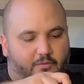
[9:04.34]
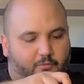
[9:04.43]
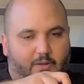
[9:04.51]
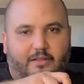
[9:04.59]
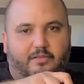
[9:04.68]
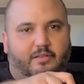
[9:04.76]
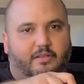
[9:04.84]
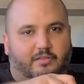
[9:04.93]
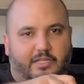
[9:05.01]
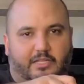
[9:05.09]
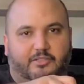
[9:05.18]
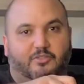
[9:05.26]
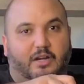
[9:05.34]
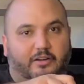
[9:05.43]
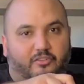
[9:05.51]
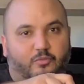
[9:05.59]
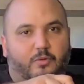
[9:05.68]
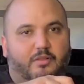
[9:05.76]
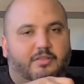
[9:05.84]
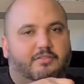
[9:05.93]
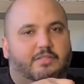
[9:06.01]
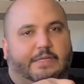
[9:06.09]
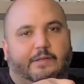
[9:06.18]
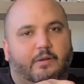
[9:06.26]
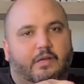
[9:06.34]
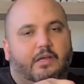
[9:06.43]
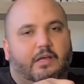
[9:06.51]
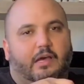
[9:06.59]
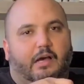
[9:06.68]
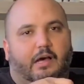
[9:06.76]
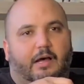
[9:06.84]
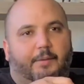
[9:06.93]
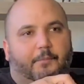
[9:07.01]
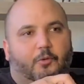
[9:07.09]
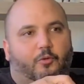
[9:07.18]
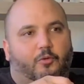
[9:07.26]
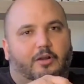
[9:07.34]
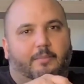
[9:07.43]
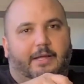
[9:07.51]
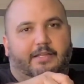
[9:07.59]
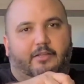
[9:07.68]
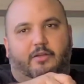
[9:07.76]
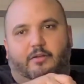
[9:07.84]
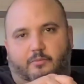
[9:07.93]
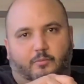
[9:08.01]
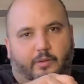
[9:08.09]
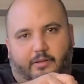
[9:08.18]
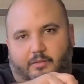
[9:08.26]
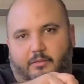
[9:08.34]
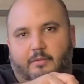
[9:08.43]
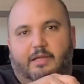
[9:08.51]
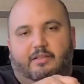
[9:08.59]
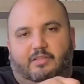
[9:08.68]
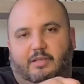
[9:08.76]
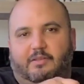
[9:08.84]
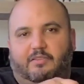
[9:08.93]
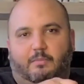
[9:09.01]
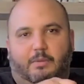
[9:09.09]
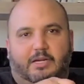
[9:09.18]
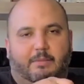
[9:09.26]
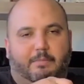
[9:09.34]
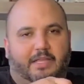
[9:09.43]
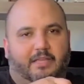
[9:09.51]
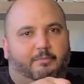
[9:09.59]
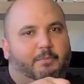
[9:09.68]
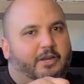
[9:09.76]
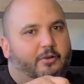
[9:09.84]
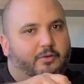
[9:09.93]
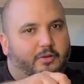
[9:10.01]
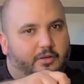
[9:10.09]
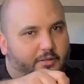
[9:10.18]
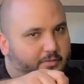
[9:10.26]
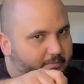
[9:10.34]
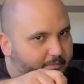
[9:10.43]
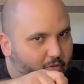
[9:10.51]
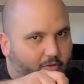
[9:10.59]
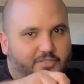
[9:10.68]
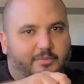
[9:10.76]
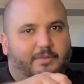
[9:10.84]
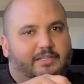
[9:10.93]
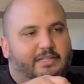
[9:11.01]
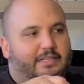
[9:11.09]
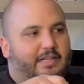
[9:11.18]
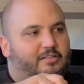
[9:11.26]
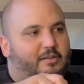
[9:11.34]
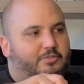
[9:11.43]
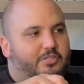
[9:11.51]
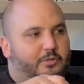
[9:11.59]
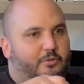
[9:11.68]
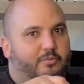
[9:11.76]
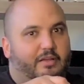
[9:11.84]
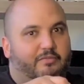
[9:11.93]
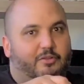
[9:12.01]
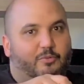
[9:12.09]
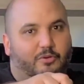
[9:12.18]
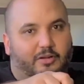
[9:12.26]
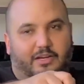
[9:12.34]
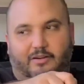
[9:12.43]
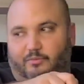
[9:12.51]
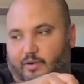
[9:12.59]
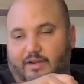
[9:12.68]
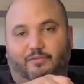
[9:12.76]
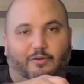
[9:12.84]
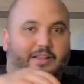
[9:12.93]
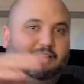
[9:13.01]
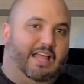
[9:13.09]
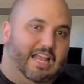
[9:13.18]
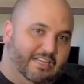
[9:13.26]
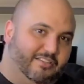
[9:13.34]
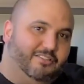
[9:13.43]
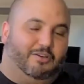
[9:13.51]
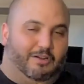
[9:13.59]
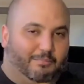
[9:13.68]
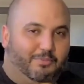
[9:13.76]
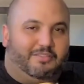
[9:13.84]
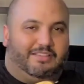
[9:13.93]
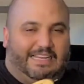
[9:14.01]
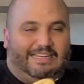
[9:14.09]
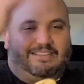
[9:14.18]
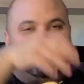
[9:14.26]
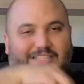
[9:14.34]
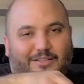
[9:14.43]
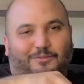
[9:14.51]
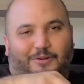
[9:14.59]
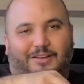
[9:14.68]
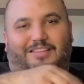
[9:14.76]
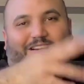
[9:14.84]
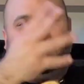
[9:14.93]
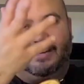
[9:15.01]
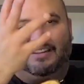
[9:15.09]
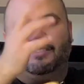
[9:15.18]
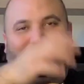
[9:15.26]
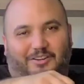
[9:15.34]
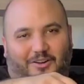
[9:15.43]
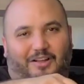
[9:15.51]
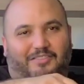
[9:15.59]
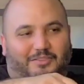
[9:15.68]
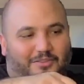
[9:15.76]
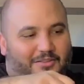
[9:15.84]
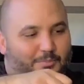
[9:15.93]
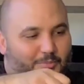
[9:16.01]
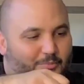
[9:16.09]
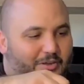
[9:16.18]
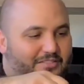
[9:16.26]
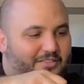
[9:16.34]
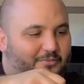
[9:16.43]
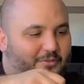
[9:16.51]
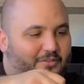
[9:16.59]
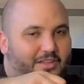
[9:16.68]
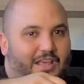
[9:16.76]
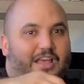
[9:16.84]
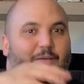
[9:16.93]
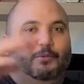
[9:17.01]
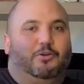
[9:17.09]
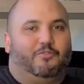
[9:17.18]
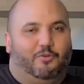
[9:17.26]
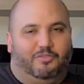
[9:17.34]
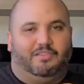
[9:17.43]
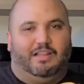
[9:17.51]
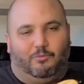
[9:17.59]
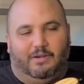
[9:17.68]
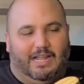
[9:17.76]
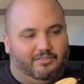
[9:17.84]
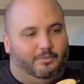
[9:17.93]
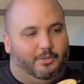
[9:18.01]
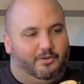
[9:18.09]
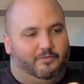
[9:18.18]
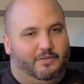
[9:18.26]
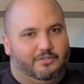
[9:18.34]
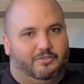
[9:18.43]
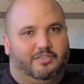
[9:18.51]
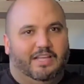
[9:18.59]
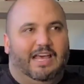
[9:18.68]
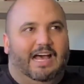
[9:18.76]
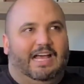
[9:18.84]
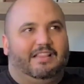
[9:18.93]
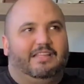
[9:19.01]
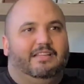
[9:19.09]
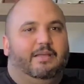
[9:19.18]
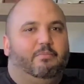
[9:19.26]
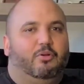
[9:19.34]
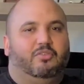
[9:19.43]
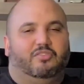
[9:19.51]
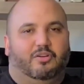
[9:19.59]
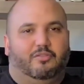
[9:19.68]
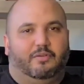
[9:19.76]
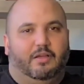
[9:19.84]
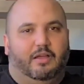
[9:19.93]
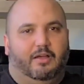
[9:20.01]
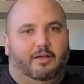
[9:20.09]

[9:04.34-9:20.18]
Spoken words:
the frets, is the electronics worth it to you? Or am I good with saving some money and making it my own? Ultimately, that's up to you. If you were gonna refret that guitar and put stainless steel frets on it, it's gonna cost you the price difference. But of course, that one has some other features. I think they both serve